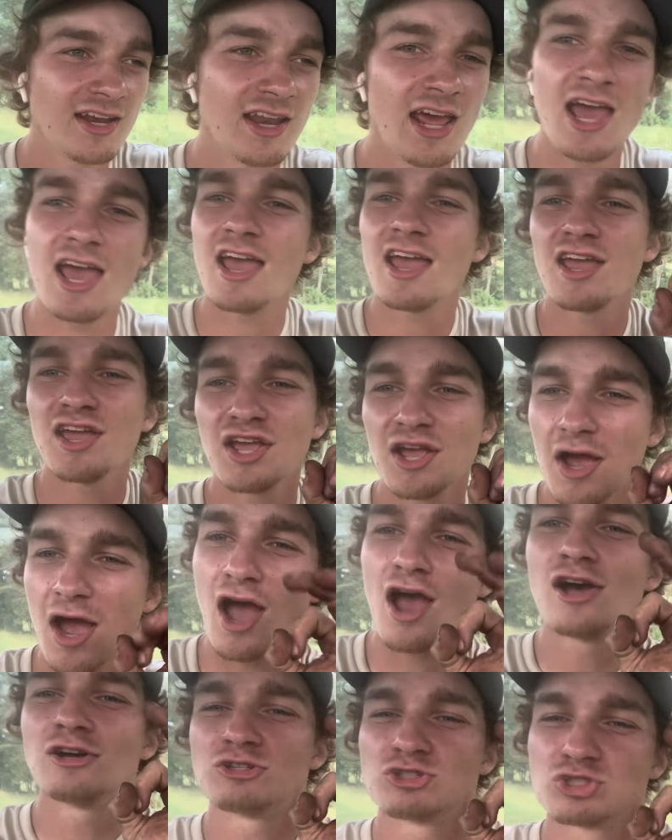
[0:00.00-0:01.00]
a
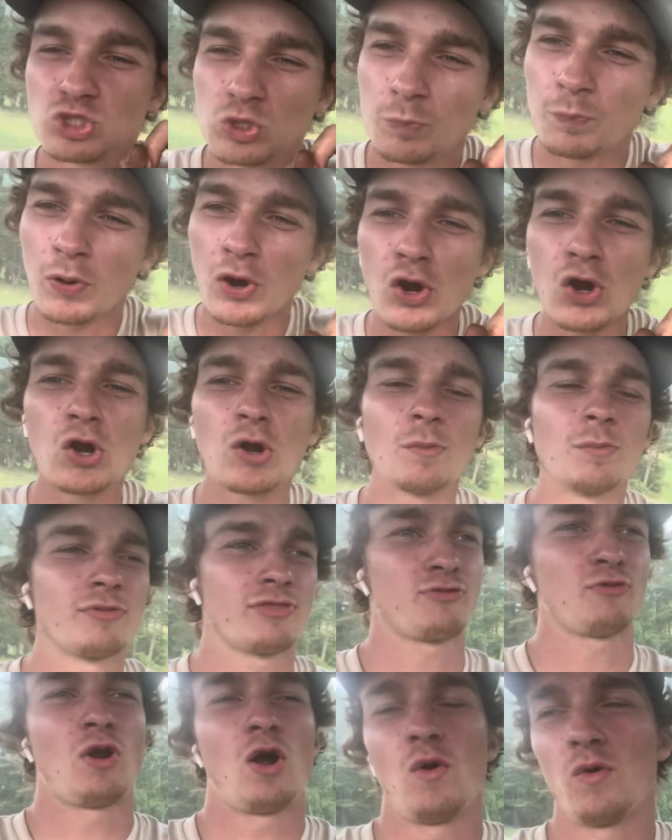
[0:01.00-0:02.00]
superb
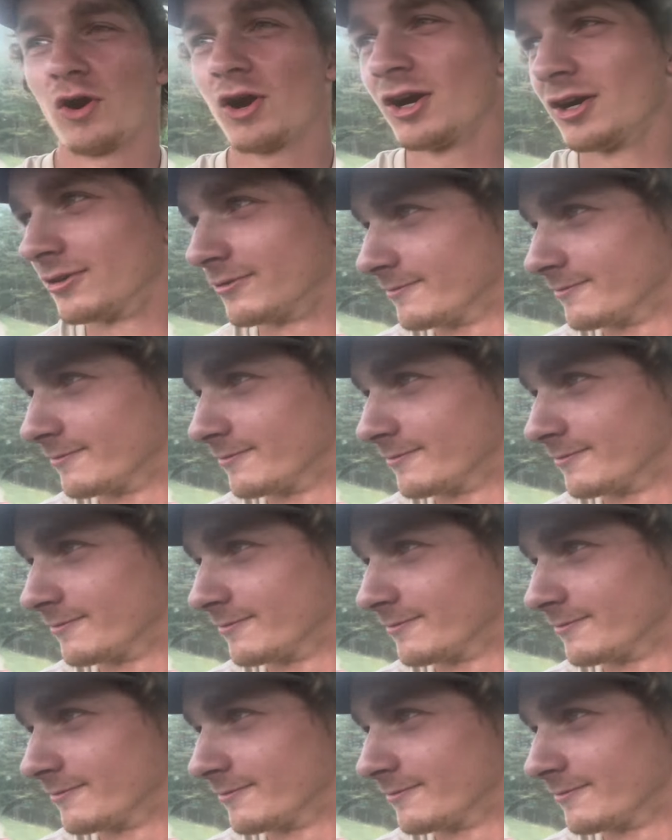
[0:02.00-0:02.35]
thrower.